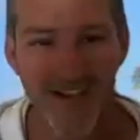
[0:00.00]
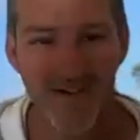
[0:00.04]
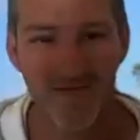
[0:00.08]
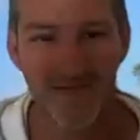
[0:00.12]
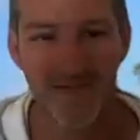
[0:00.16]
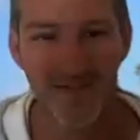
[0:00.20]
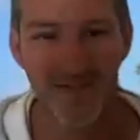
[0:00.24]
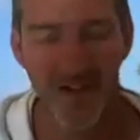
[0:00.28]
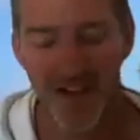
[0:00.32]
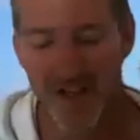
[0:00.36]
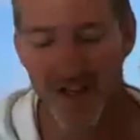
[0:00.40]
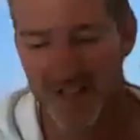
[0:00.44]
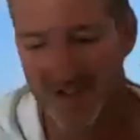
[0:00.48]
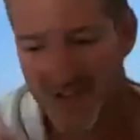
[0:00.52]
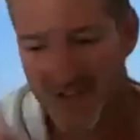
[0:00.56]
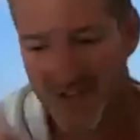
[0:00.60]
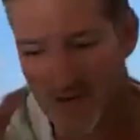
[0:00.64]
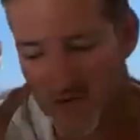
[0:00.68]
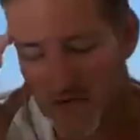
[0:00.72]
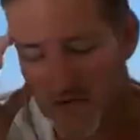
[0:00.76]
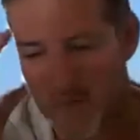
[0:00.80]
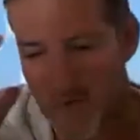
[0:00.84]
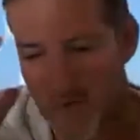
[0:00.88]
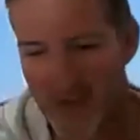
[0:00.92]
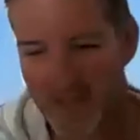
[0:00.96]
like a
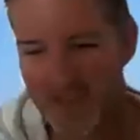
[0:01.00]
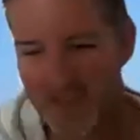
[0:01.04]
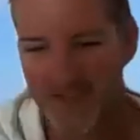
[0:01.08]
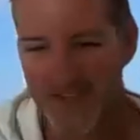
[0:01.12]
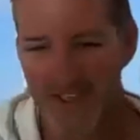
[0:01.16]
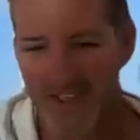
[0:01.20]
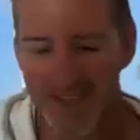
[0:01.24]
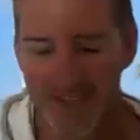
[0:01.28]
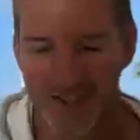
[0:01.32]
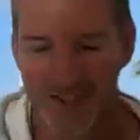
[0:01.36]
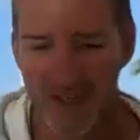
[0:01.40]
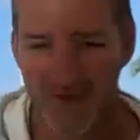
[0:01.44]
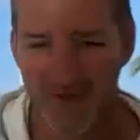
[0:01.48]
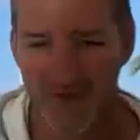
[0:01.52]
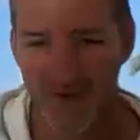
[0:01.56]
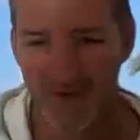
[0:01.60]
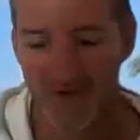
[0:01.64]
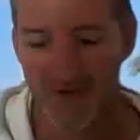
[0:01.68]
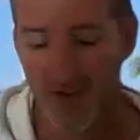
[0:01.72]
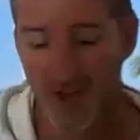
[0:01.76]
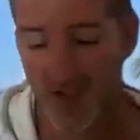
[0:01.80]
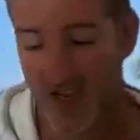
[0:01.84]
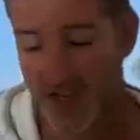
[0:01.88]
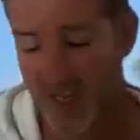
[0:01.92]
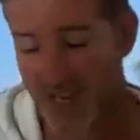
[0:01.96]
total mindset shift. It was
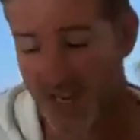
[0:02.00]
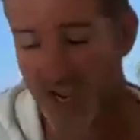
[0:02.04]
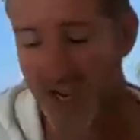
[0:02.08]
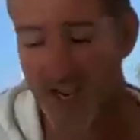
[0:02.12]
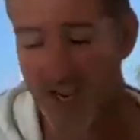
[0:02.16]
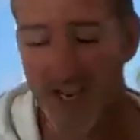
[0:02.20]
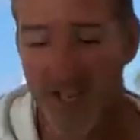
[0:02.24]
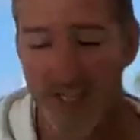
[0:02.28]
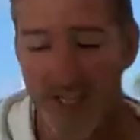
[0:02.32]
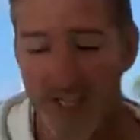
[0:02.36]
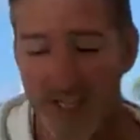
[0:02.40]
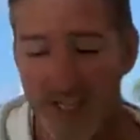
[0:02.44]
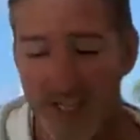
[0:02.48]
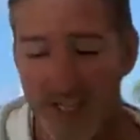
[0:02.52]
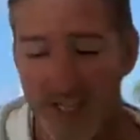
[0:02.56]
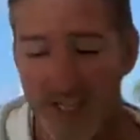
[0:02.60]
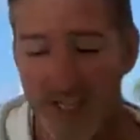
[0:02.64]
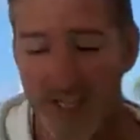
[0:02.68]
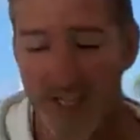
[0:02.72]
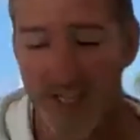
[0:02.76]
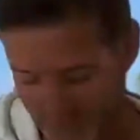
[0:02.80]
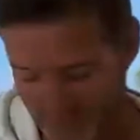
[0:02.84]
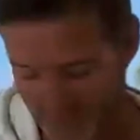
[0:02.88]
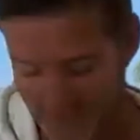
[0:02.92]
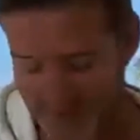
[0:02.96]
like, yeah, I need
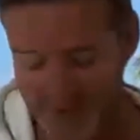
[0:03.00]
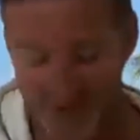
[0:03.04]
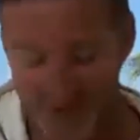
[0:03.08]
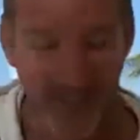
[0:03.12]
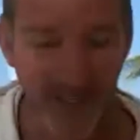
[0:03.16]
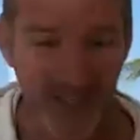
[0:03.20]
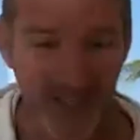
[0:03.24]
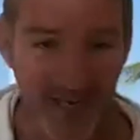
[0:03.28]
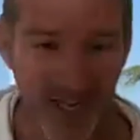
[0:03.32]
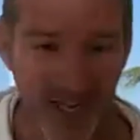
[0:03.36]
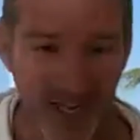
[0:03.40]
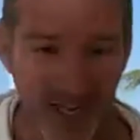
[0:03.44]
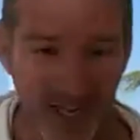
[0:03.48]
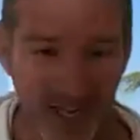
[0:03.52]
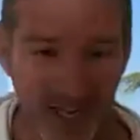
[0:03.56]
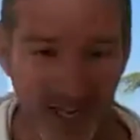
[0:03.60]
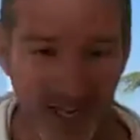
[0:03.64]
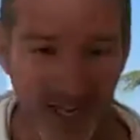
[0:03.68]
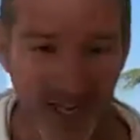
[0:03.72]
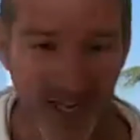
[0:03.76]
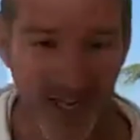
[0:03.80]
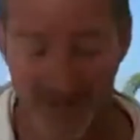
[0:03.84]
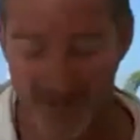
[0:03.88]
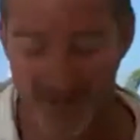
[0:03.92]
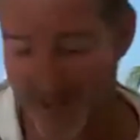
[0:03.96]
this. Click
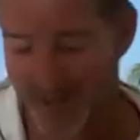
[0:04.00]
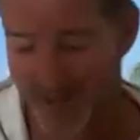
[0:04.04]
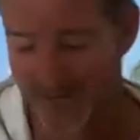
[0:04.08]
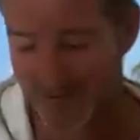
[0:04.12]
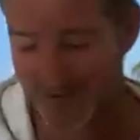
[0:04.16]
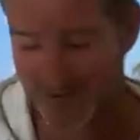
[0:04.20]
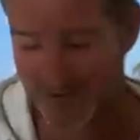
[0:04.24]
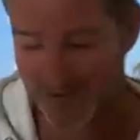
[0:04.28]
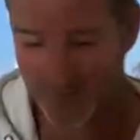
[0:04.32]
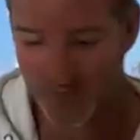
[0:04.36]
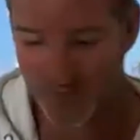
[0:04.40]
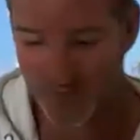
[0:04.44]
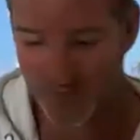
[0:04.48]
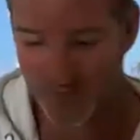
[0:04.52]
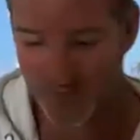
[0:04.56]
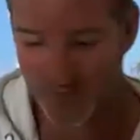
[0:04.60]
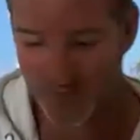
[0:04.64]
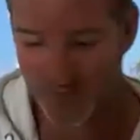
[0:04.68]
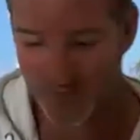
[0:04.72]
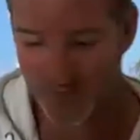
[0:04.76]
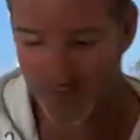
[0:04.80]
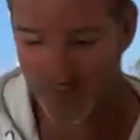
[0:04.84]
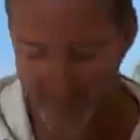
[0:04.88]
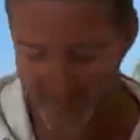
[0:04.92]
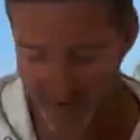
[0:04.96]
yes. That was
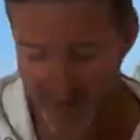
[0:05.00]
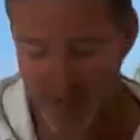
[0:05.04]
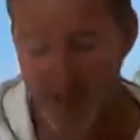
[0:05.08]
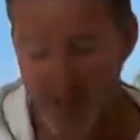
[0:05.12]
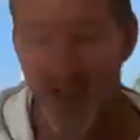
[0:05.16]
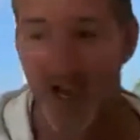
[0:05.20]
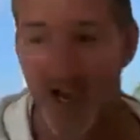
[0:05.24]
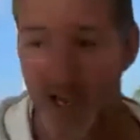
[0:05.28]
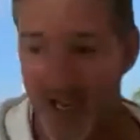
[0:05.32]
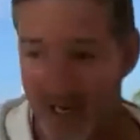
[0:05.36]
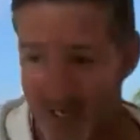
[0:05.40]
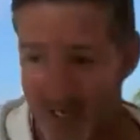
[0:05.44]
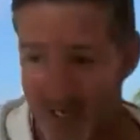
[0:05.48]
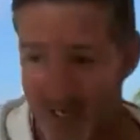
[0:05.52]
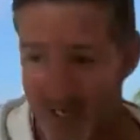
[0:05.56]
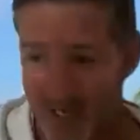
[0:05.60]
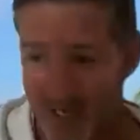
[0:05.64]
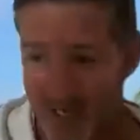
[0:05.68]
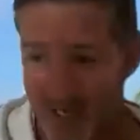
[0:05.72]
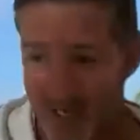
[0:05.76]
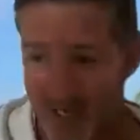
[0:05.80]
197. Yeah, I need that